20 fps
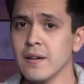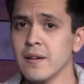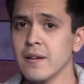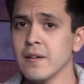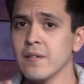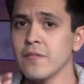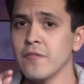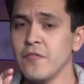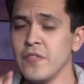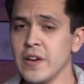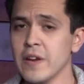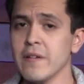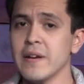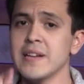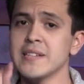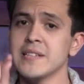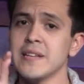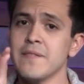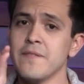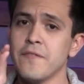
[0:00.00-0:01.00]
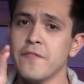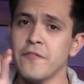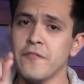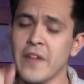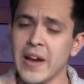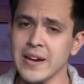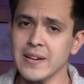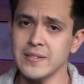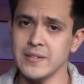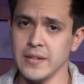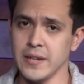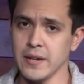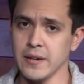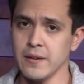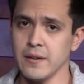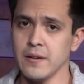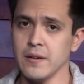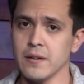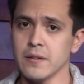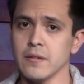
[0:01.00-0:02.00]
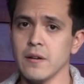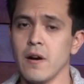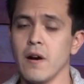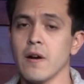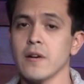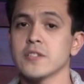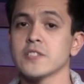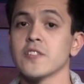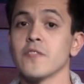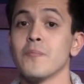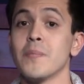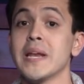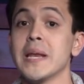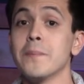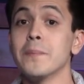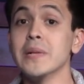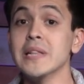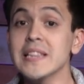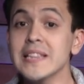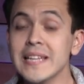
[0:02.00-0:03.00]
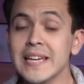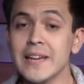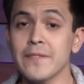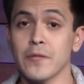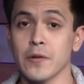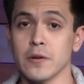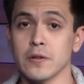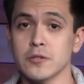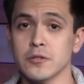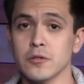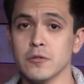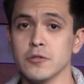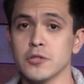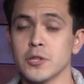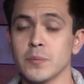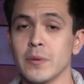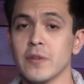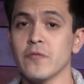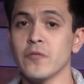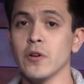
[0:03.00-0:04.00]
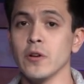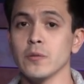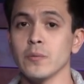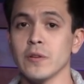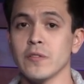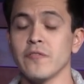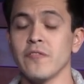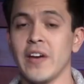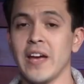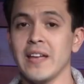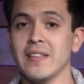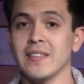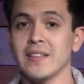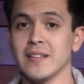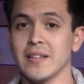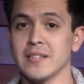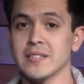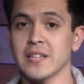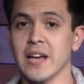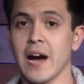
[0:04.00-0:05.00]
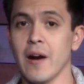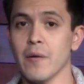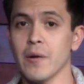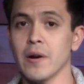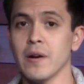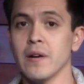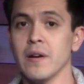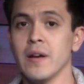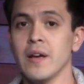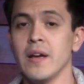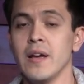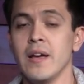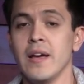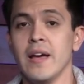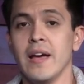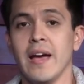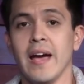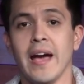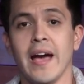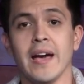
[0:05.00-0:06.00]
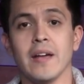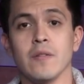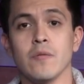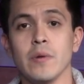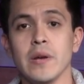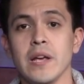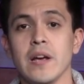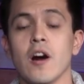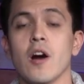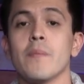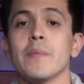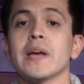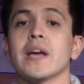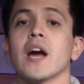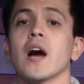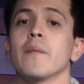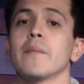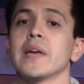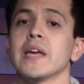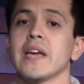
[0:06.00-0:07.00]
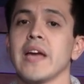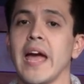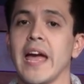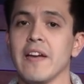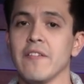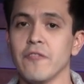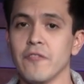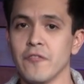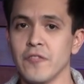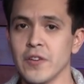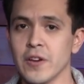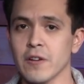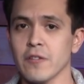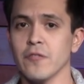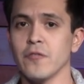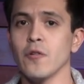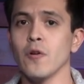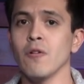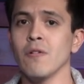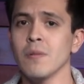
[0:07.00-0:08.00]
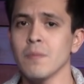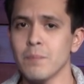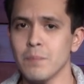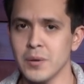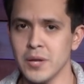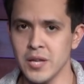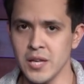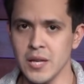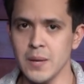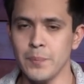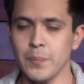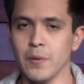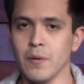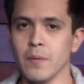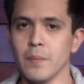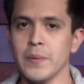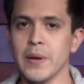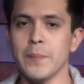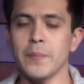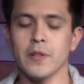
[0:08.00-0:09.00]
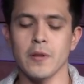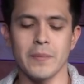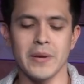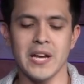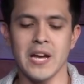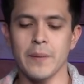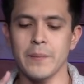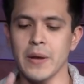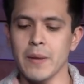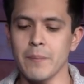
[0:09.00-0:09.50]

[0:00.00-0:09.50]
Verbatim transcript: fear is infecting the hearts of many believers who should be filled with faith in this hour and we are becoming a fearful people. People are becoming